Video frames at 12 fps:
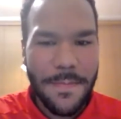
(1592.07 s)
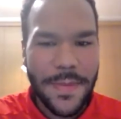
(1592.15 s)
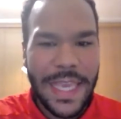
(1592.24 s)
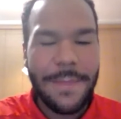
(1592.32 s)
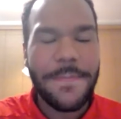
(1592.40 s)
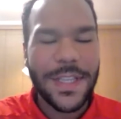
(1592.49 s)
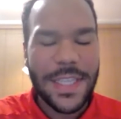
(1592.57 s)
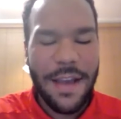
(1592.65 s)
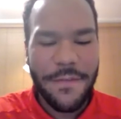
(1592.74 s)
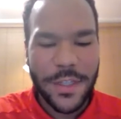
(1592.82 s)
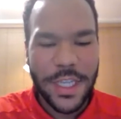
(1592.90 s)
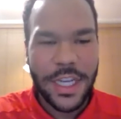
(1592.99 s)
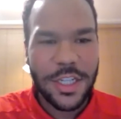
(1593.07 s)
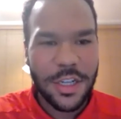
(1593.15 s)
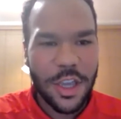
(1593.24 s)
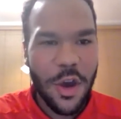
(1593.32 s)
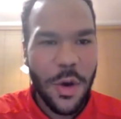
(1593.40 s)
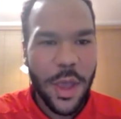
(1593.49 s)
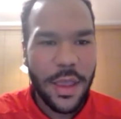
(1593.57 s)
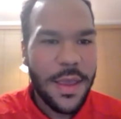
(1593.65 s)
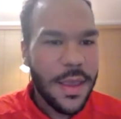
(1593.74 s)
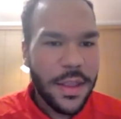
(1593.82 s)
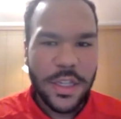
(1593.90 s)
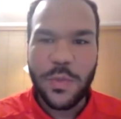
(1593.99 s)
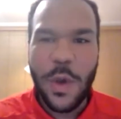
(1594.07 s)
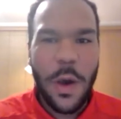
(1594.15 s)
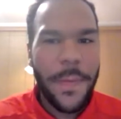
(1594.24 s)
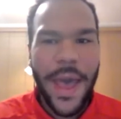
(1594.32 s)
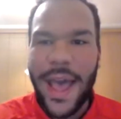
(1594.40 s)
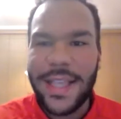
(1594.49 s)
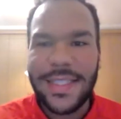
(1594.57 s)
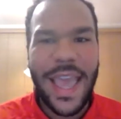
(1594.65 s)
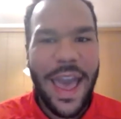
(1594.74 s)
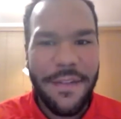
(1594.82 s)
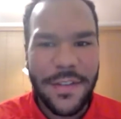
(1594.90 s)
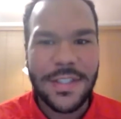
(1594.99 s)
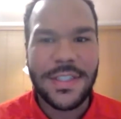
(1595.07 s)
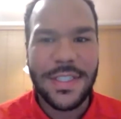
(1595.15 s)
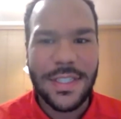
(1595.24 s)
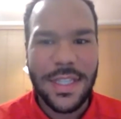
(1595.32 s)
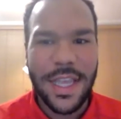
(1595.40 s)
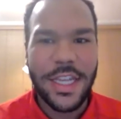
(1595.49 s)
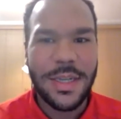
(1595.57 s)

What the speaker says: keep this conversation going just well past the advocacy stage,